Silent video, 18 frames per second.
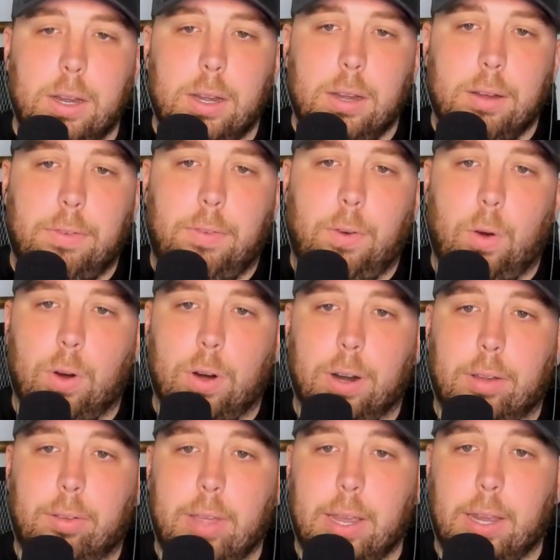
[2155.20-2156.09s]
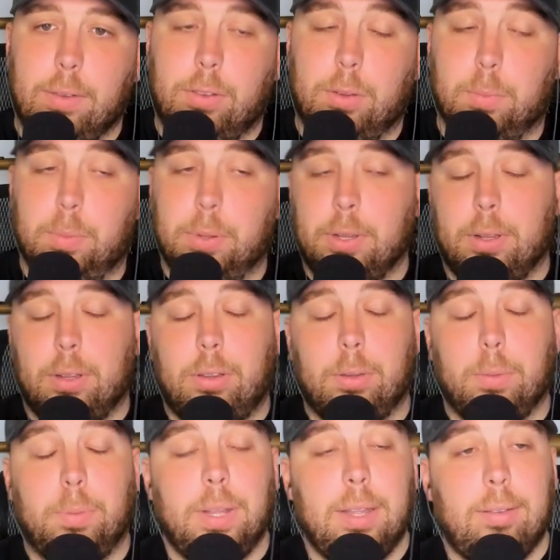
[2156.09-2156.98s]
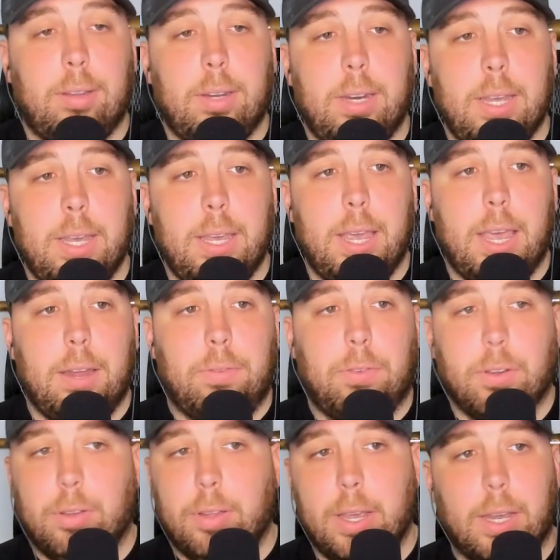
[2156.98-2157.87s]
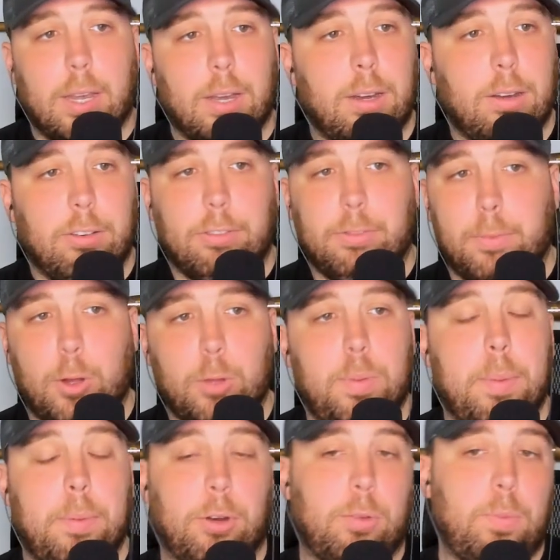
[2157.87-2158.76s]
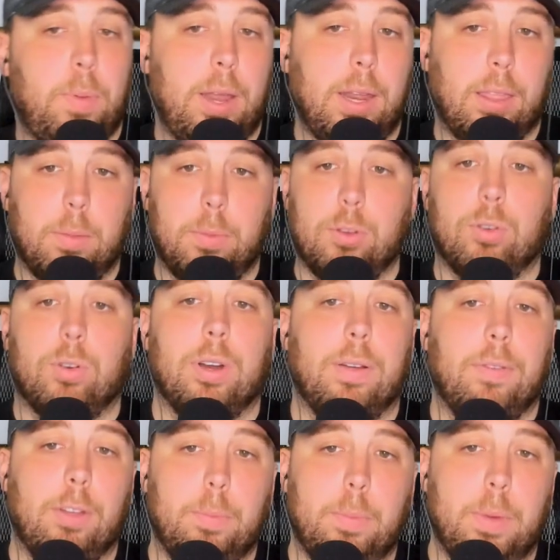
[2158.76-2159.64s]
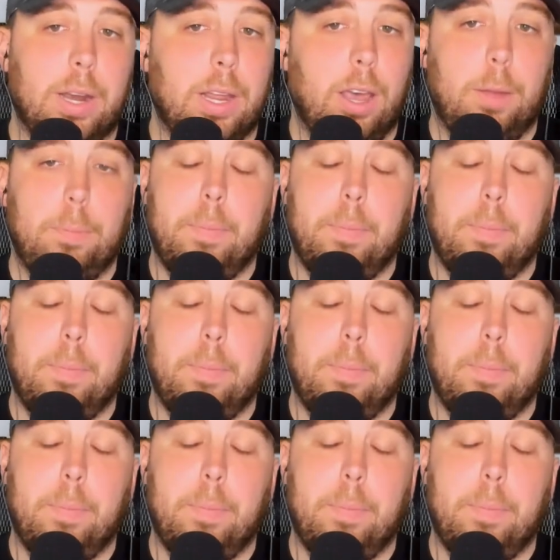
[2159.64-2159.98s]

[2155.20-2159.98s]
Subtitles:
for sake of simplicity and for sake of most people are spending the majority of their money on